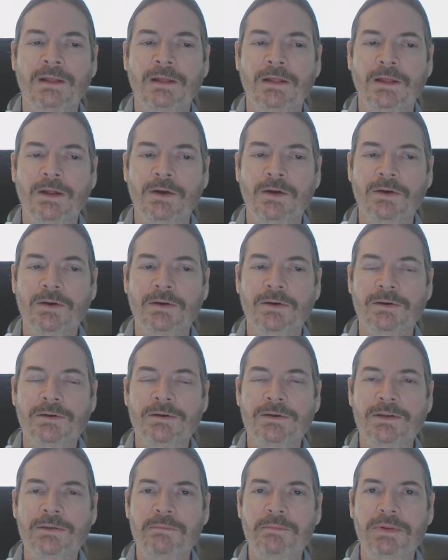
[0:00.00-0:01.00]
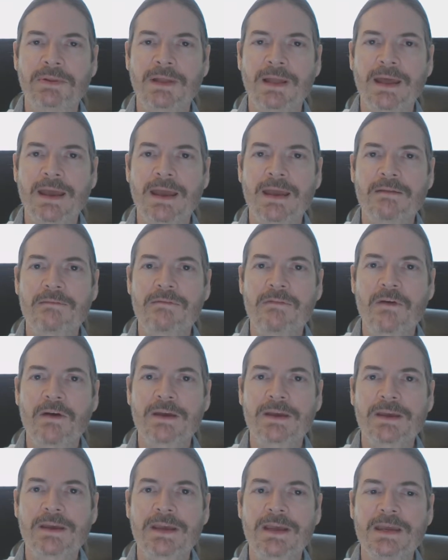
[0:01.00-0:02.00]
Learn to play it
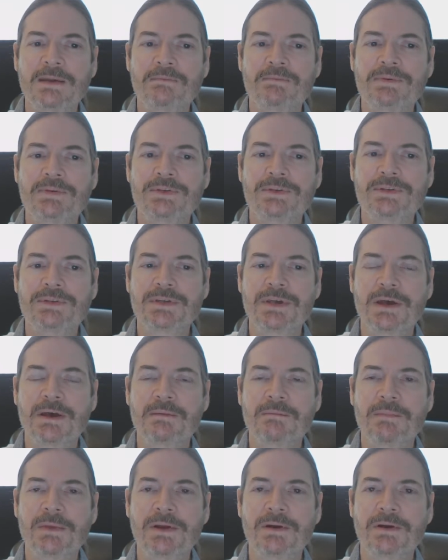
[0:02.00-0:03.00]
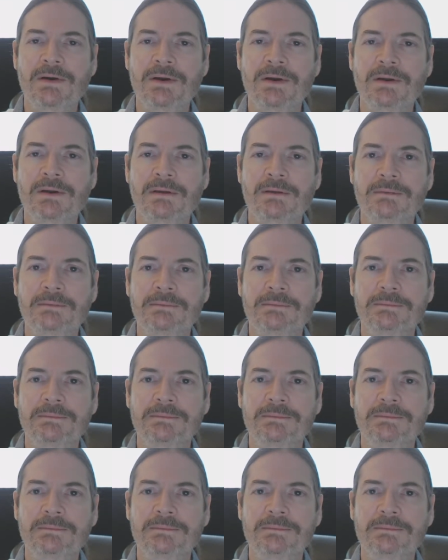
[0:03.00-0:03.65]
for keeps, America.